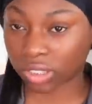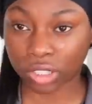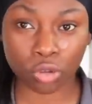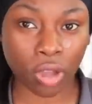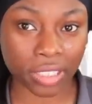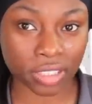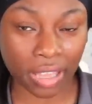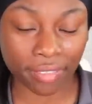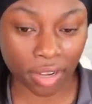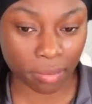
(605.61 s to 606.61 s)
And you guys
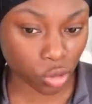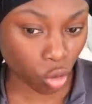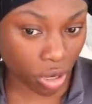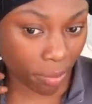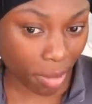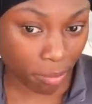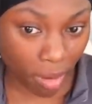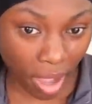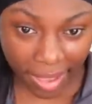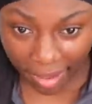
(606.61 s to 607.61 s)
have heard me talk about
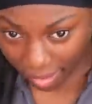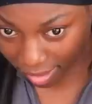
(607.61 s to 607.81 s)
my